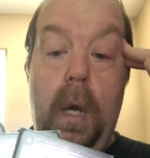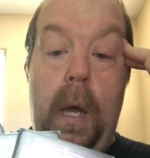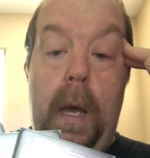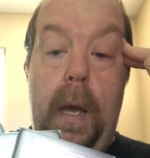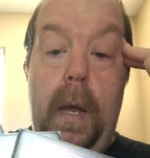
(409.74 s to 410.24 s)

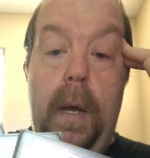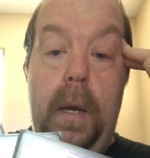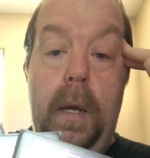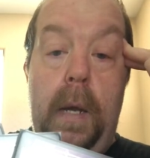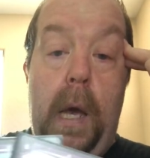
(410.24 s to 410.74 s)

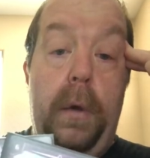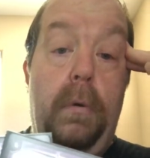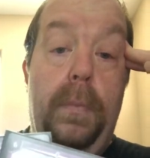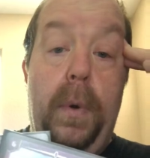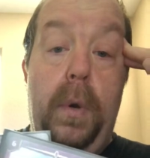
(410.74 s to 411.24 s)
and now
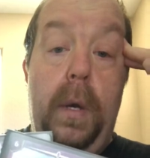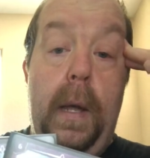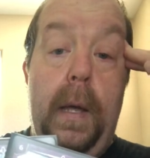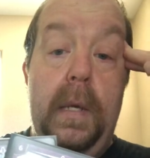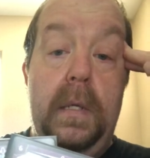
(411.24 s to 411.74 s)
your opponent
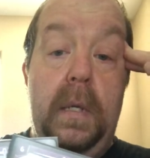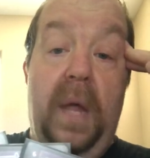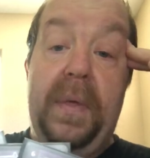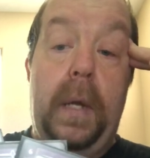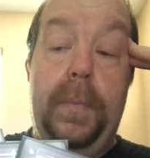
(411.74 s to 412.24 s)
has
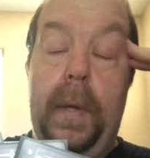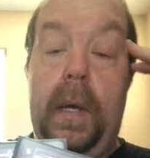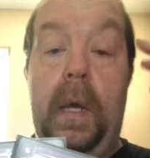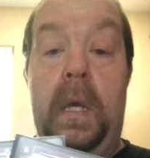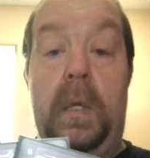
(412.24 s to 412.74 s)
nothing in
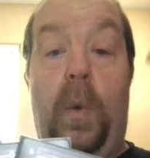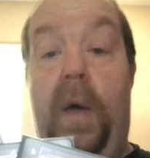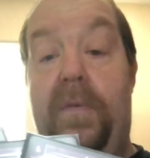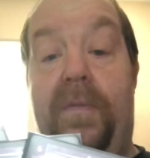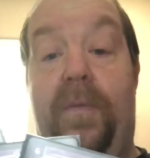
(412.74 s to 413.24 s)
play, and you
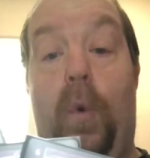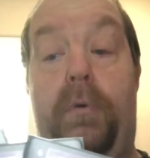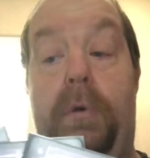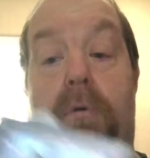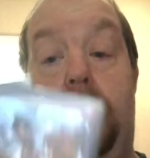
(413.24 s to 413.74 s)
have 4
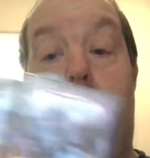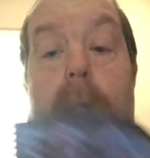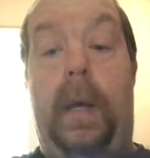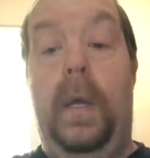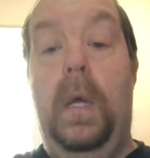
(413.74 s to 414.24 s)
creatures in
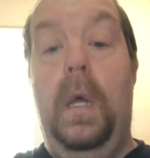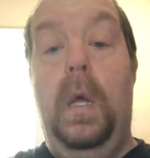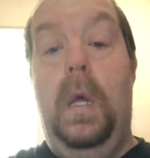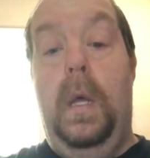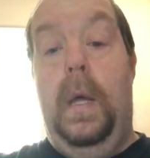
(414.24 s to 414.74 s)
play.
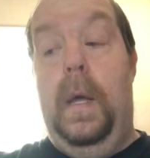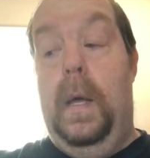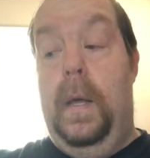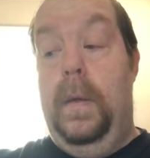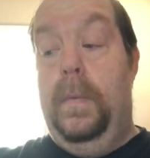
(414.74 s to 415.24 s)

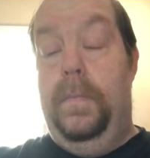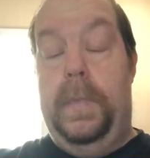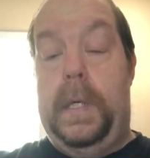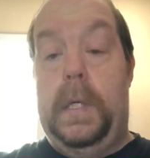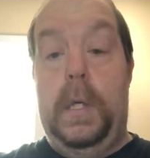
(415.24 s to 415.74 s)

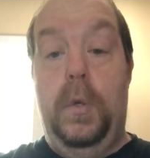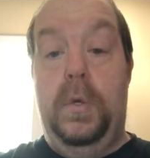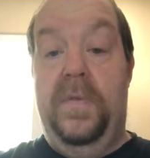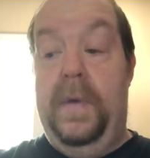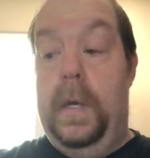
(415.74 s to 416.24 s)
Huge
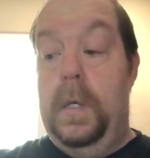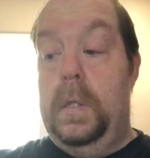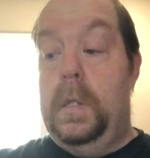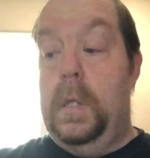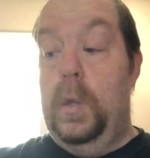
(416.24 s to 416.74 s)

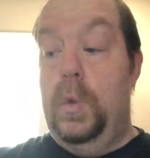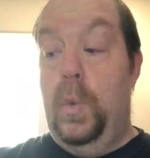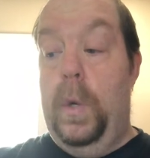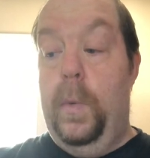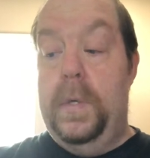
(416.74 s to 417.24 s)
advantage, huge
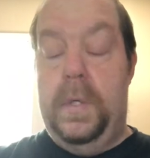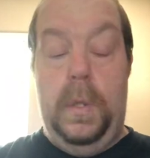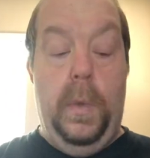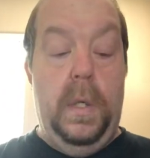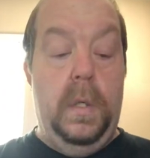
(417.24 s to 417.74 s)
win-win
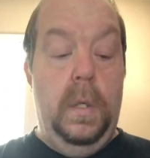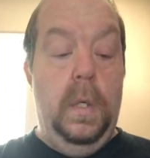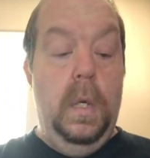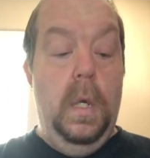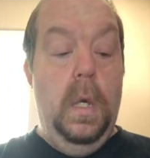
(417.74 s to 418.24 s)

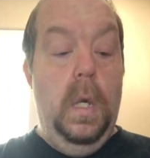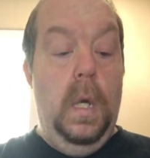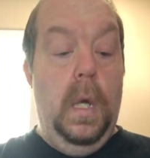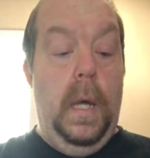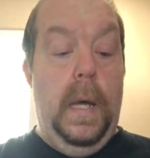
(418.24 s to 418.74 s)
situation.
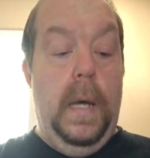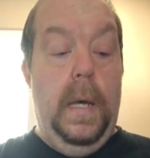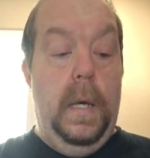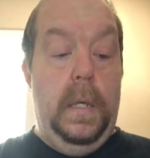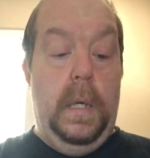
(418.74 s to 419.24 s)

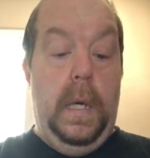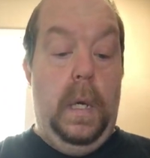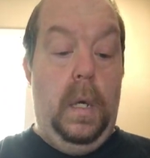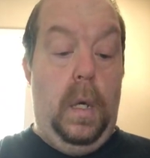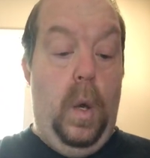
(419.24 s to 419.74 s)
You
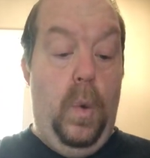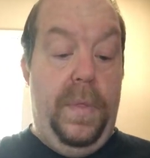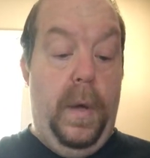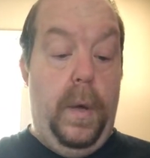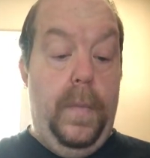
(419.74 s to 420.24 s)
can't go
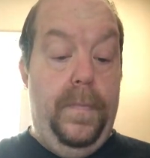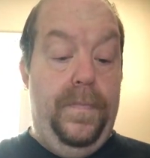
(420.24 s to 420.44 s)
without it.